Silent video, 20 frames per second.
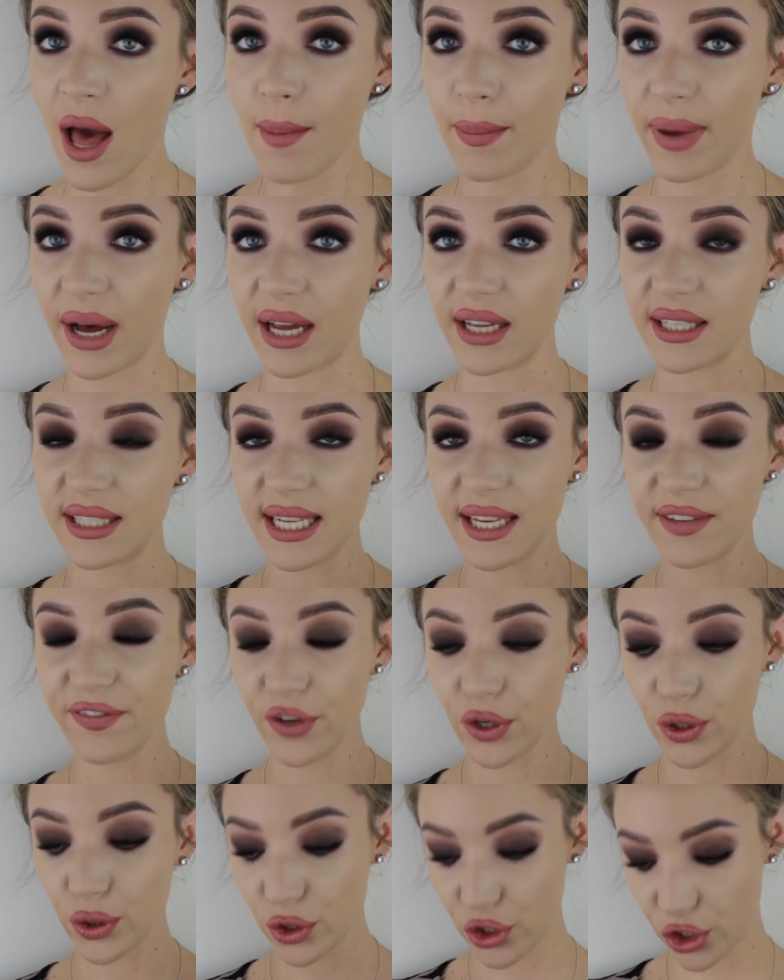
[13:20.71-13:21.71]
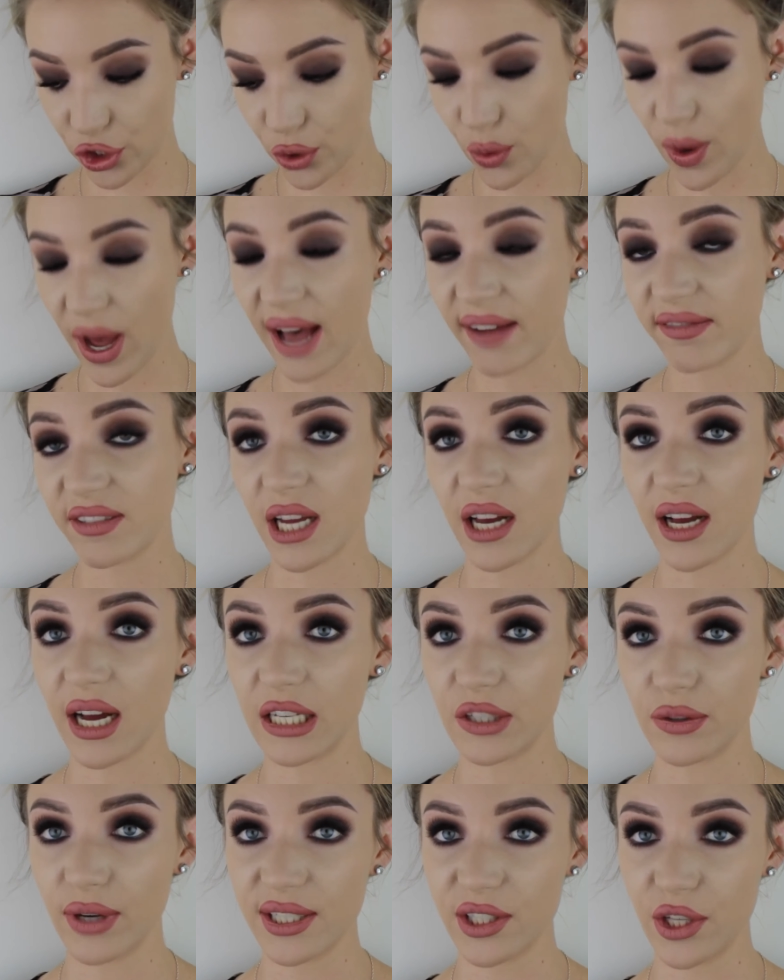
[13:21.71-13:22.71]
But if you do have dark
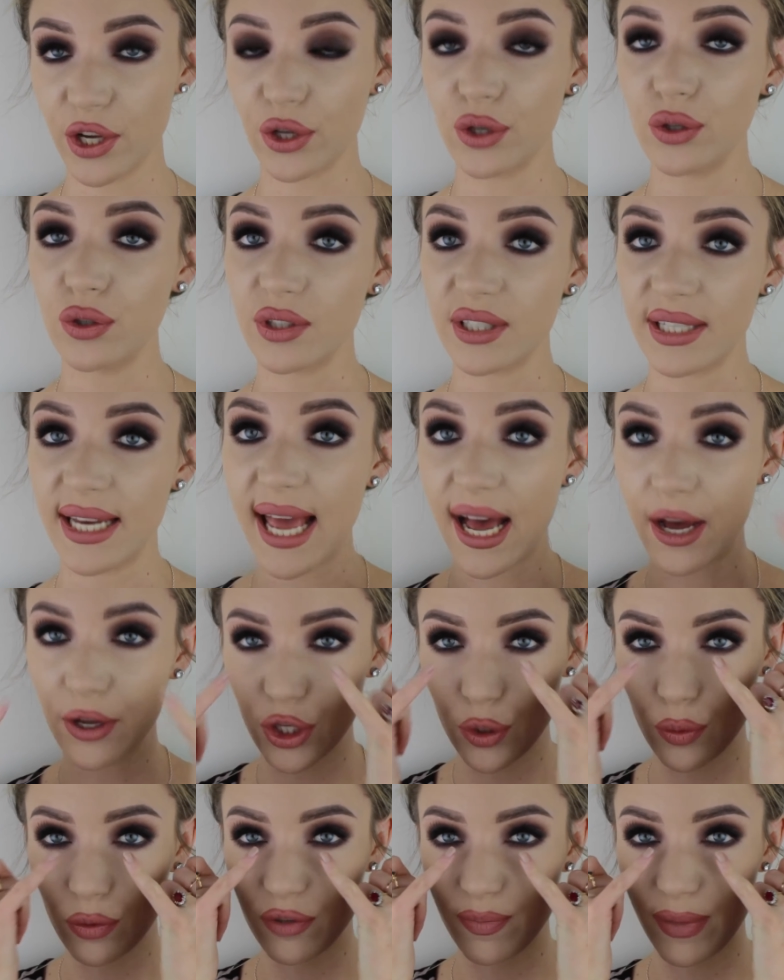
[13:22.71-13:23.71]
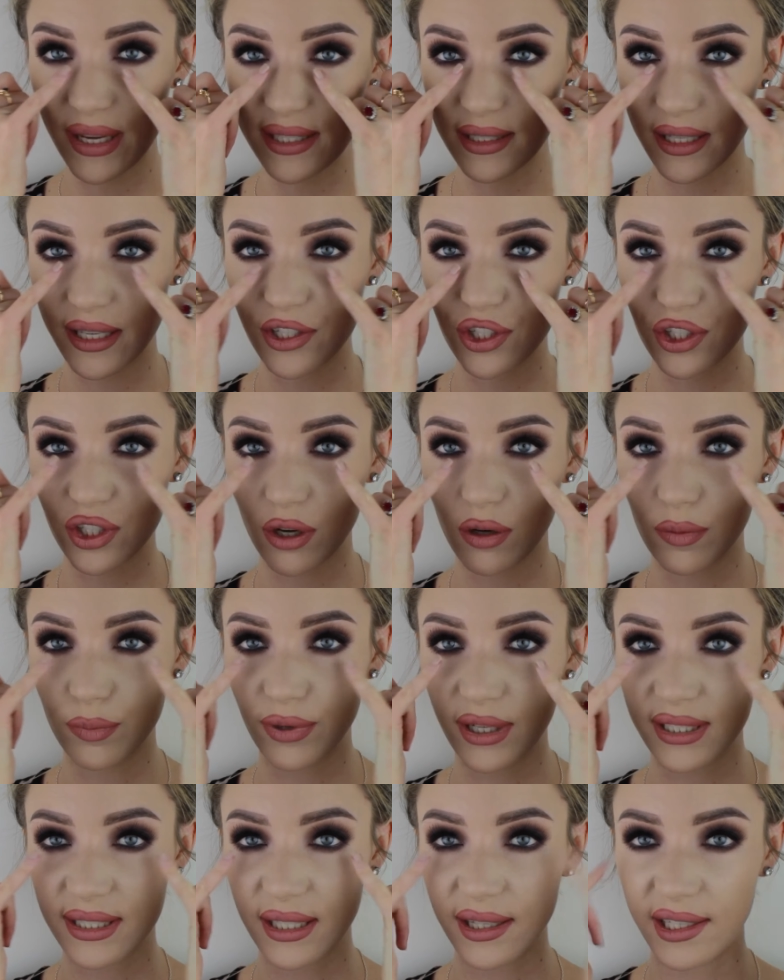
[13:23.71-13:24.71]
under eye circles now, you would basically just go and
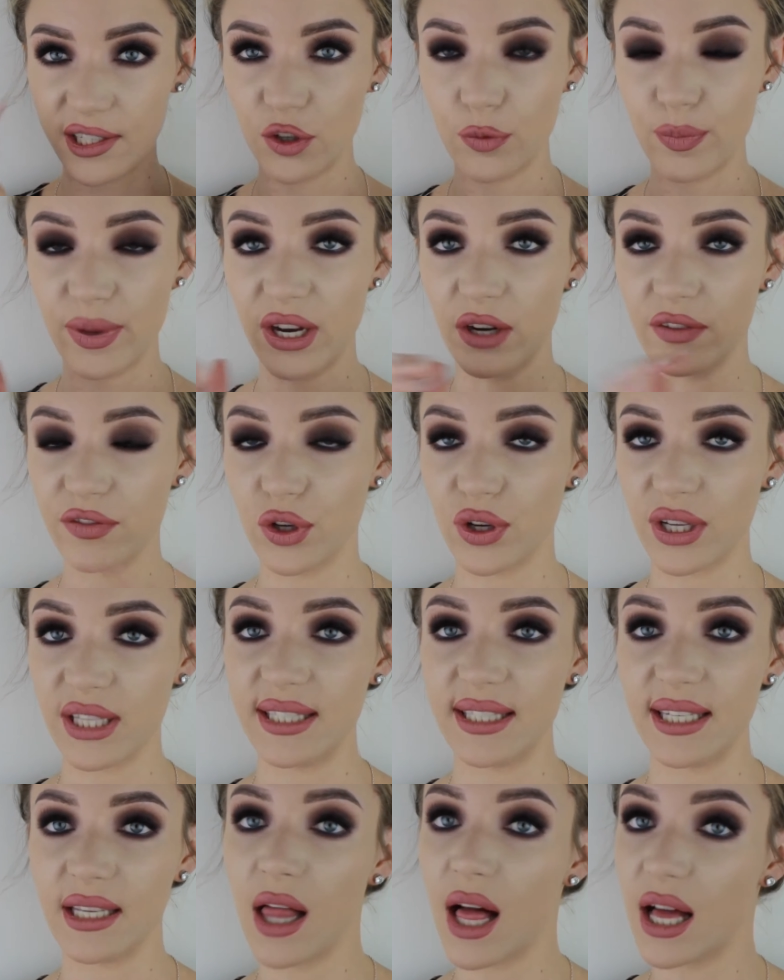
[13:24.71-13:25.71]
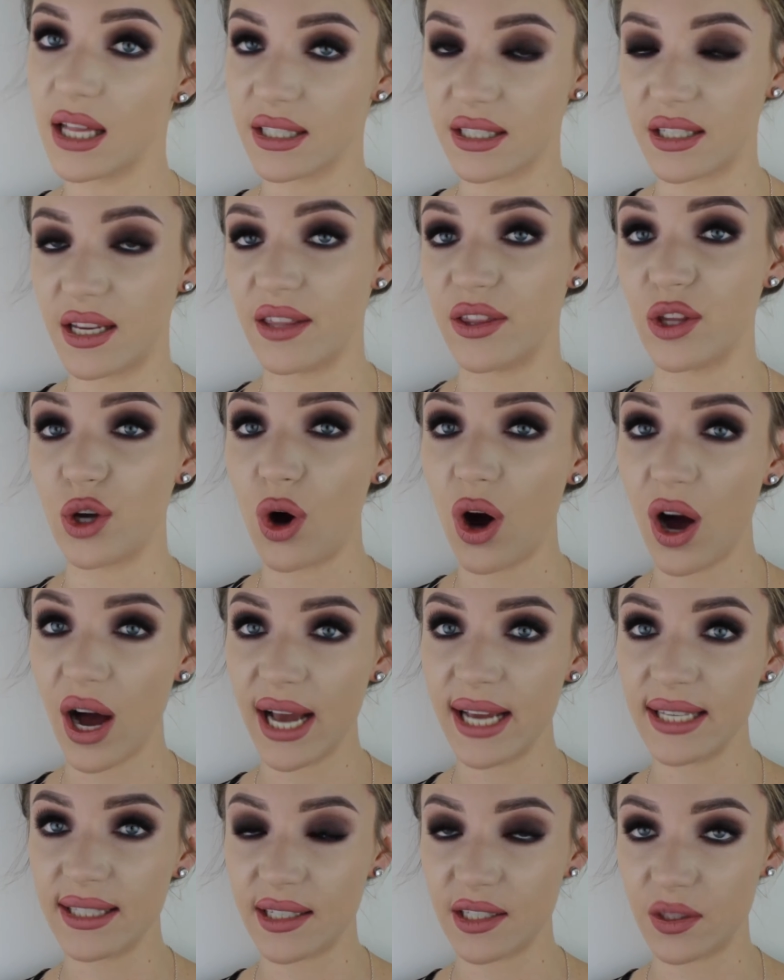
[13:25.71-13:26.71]
press a little bit of your concealer underneath your
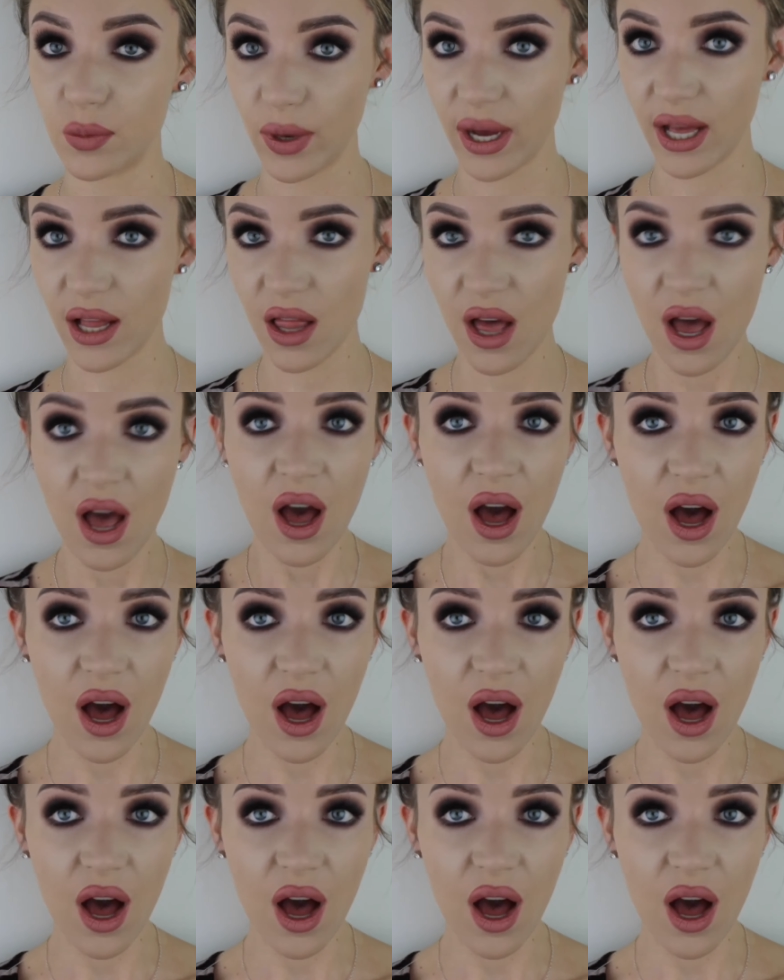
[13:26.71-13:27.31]
eyes as well.